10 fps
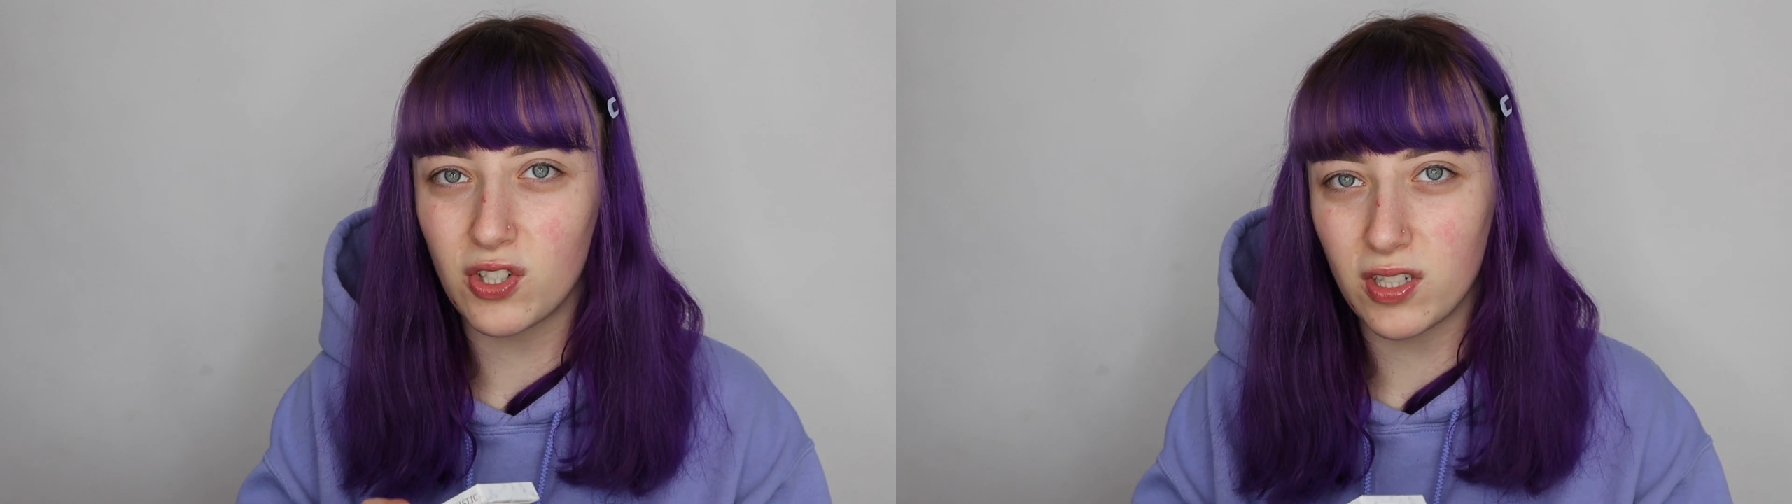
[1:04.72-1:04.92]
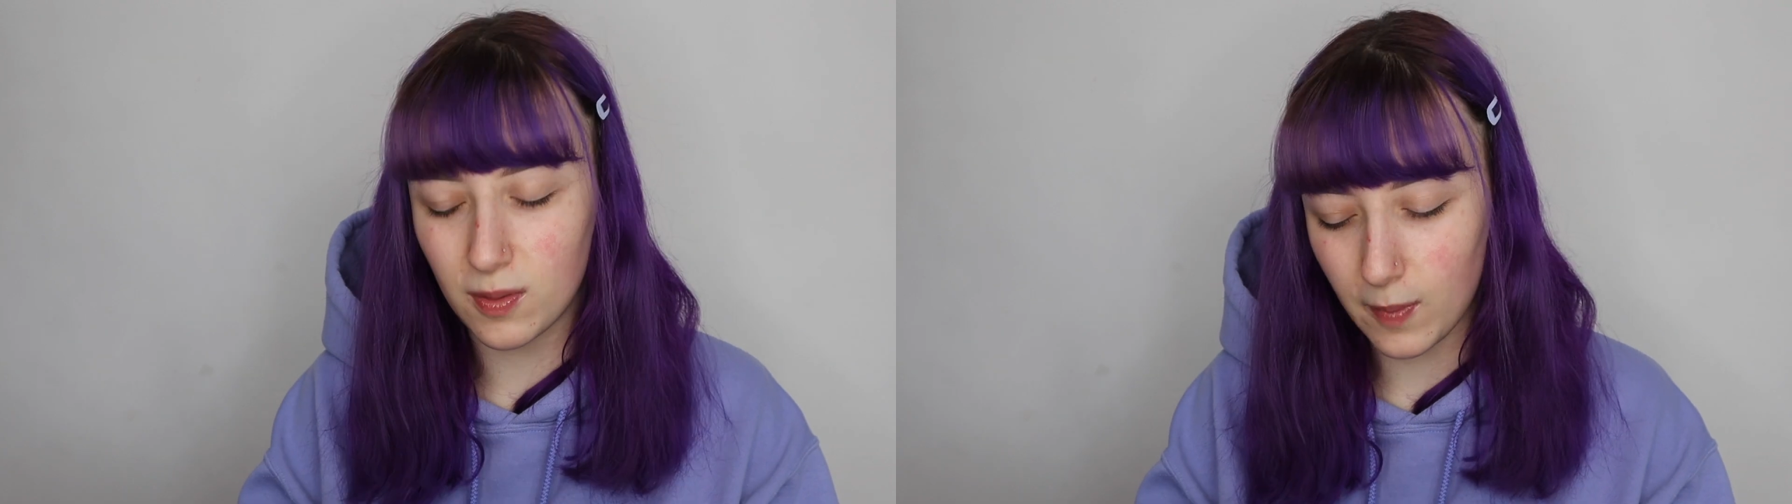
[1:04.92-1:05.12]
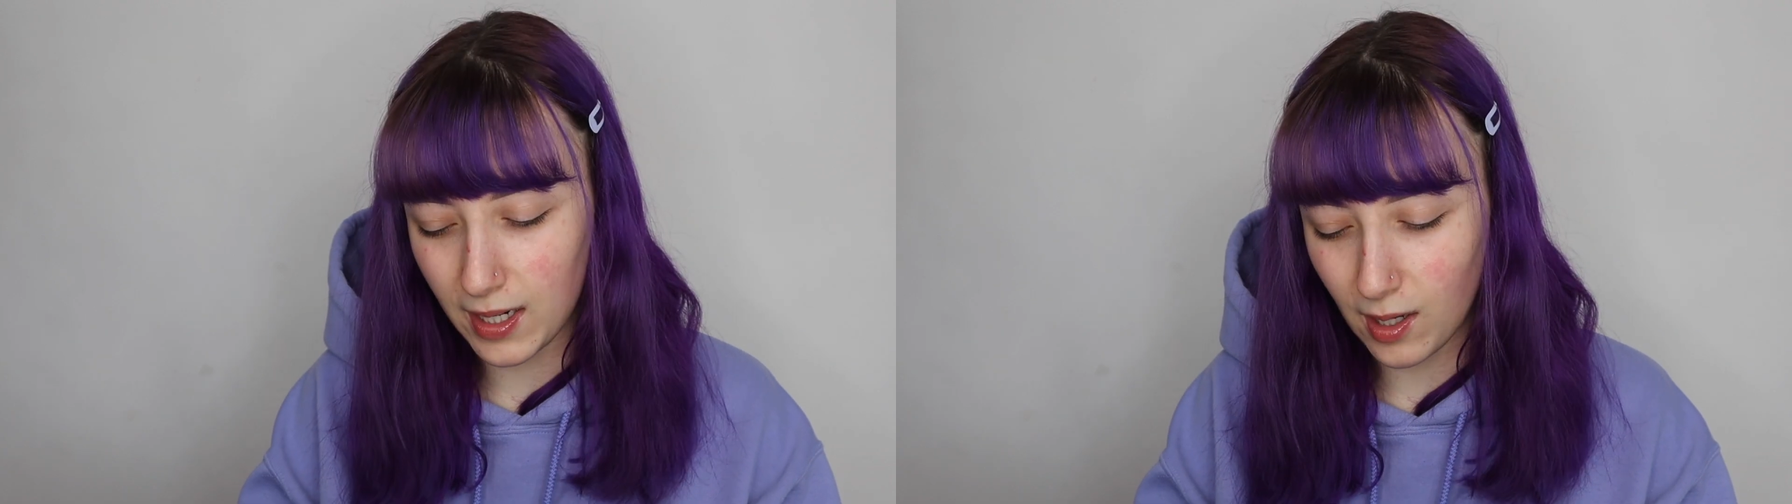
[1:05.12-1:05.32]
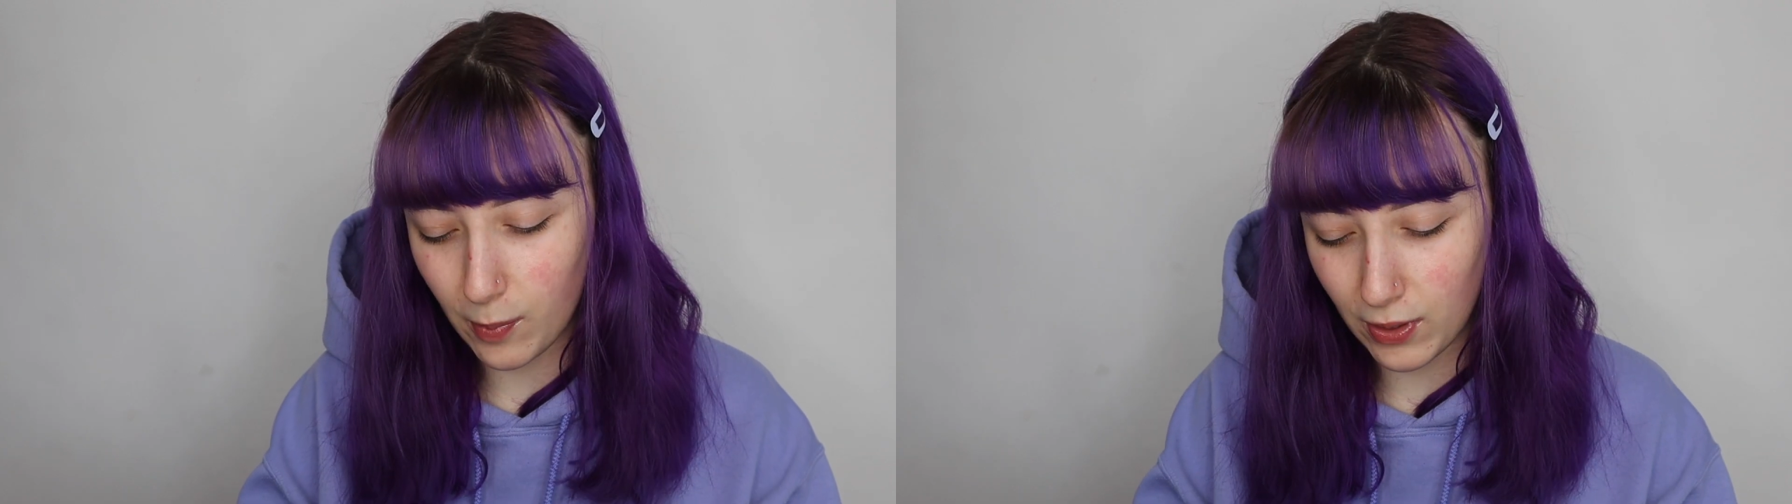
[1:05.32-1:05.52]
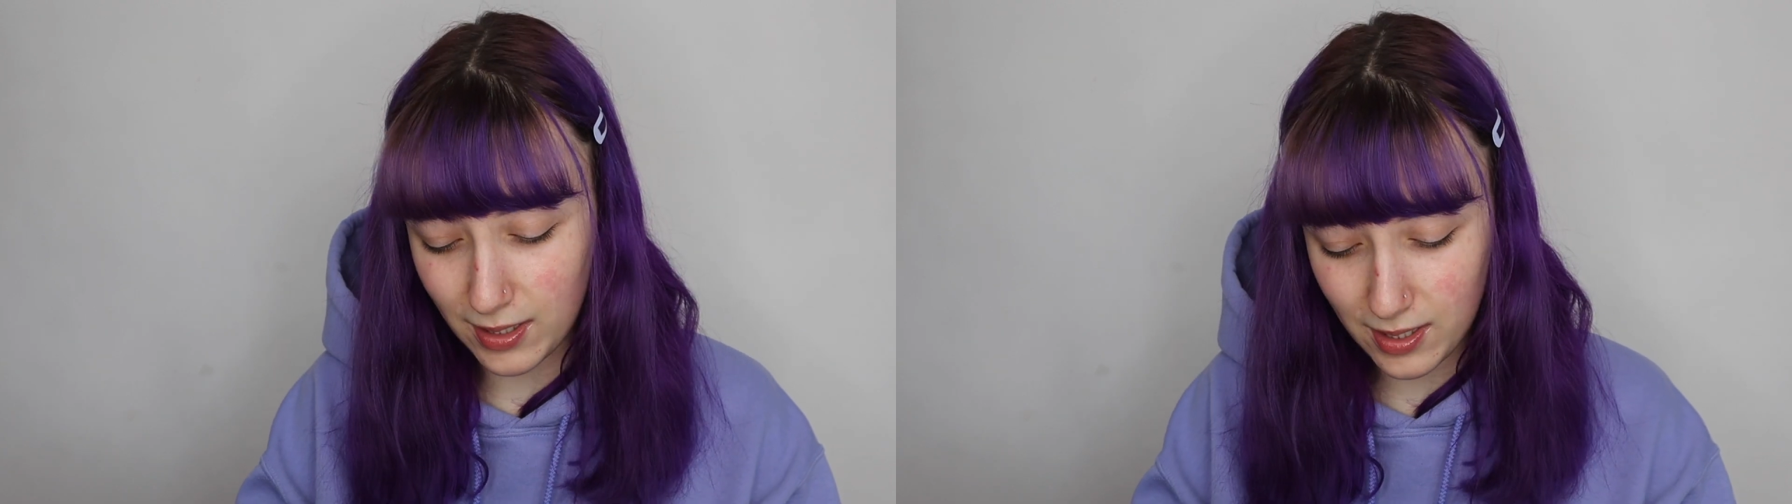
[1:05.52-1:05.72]
She does makeup
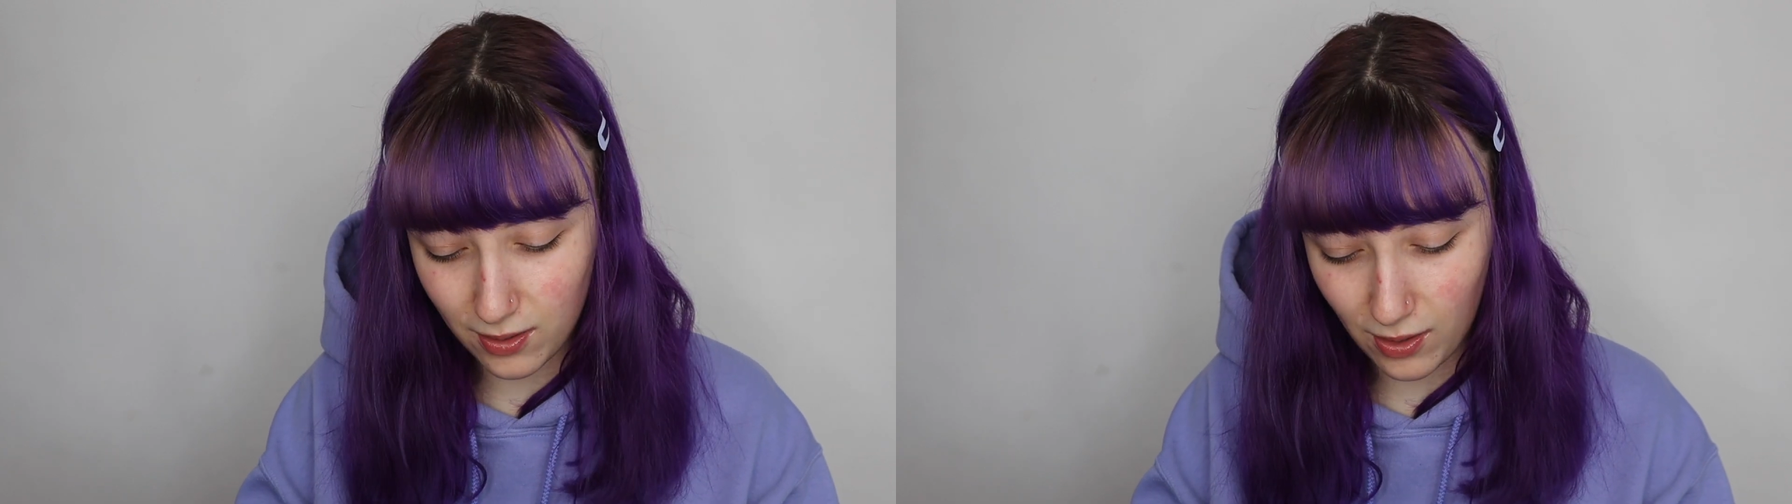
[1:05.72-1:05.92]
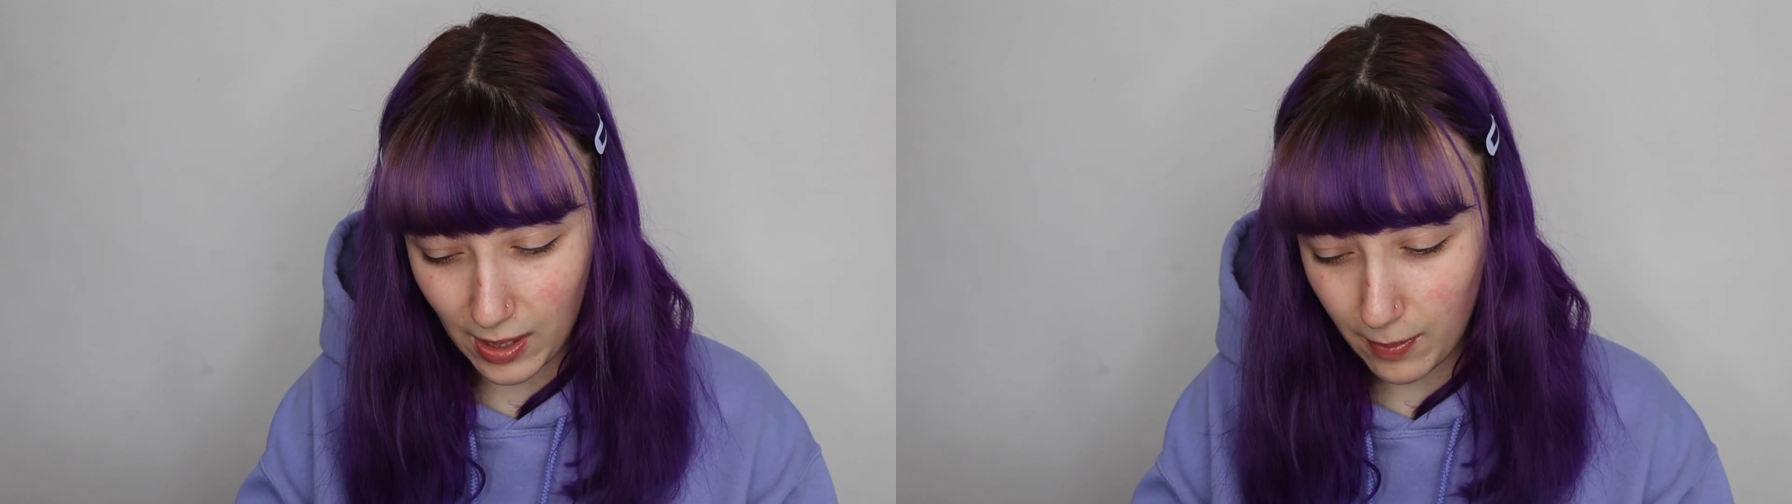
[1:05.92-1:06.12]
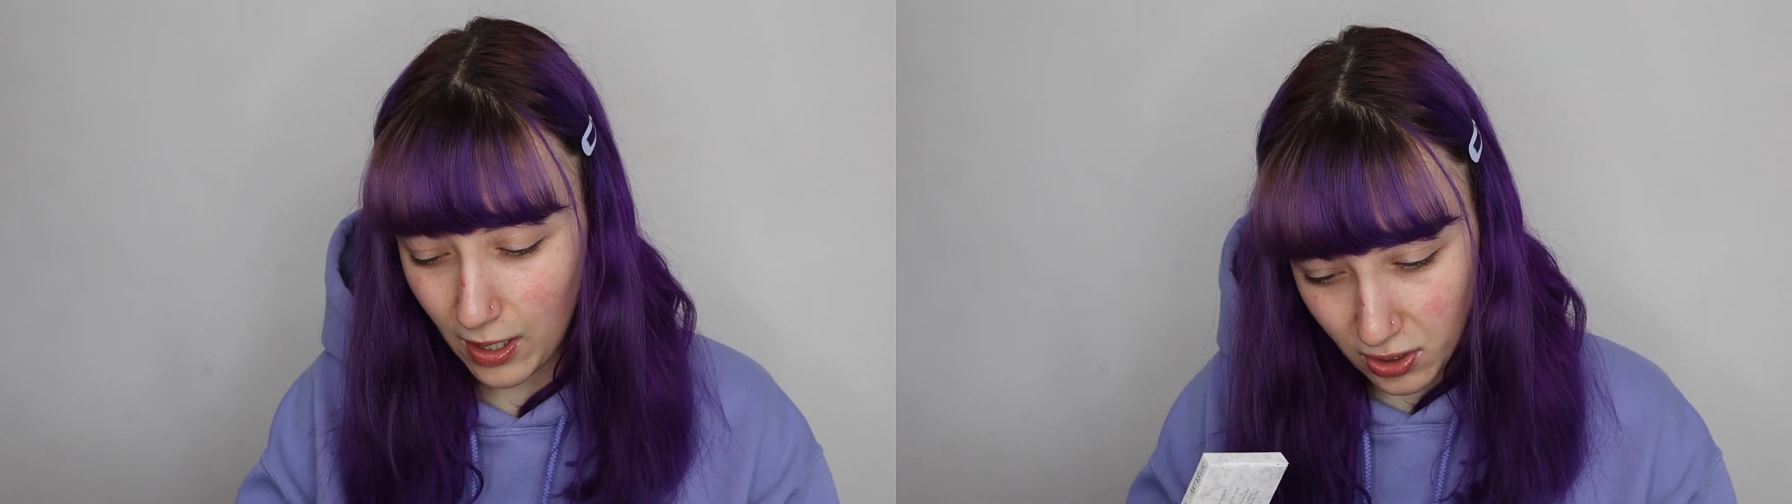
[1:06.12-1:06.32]
on Instagram.